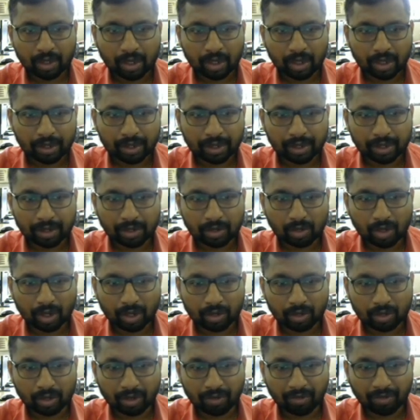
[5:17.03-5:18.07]
Then you have
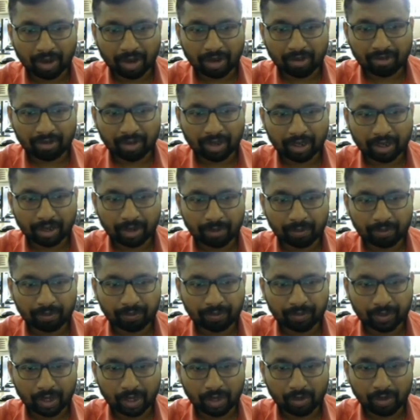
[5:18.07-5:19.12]
to define fulcrum,
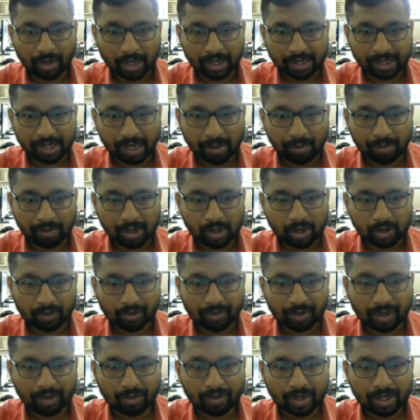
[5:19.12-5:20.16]
give examples of
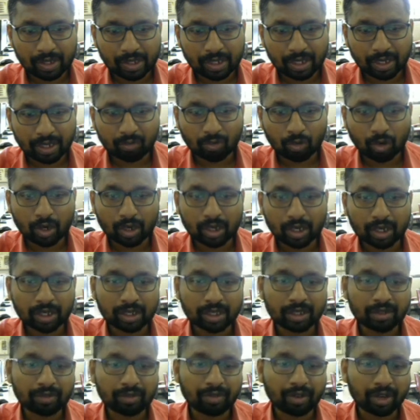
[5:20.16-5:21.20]
levers, and what are the
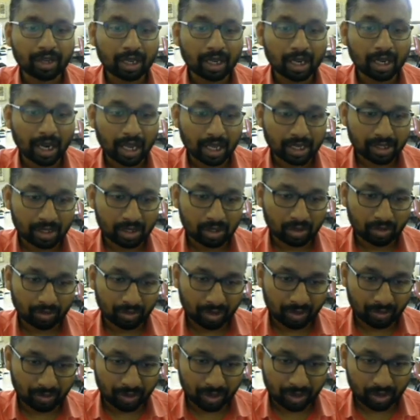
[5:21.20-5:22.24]
different classes of
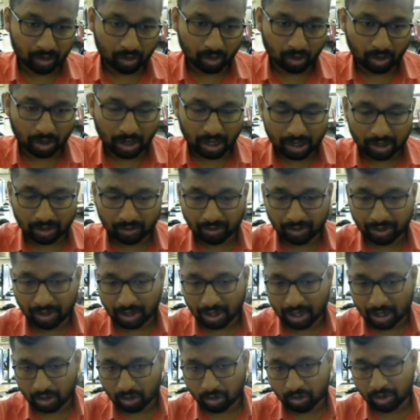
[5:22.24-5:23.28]
lever. So class 1,
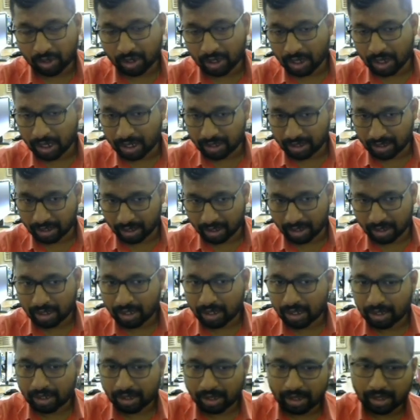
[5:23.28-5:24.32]
class 2, and class 3.
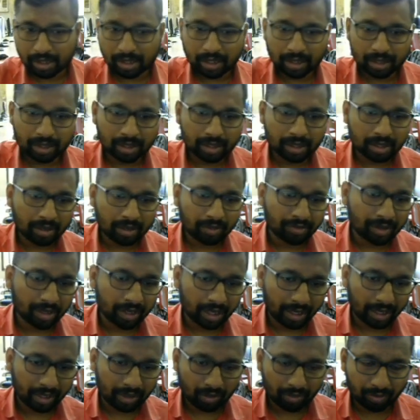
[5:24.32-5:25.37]
These are the different
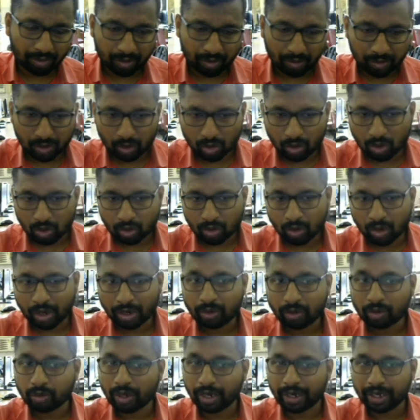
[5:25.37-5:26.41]
kind of levers. You have
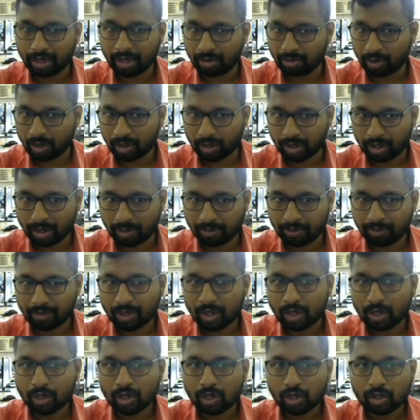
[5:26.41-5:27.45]
to write about them.
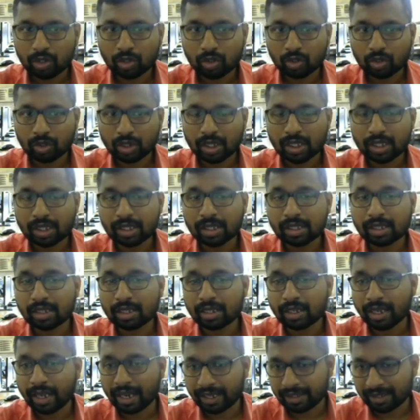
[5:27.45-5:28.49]
So this is
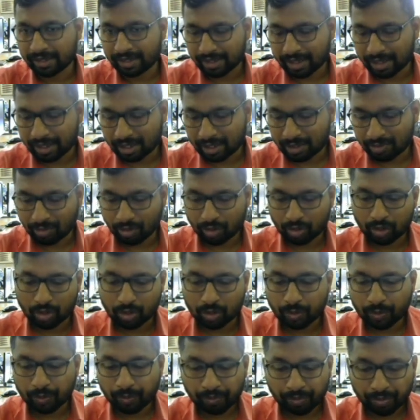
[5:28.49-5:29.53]
an exercise for you.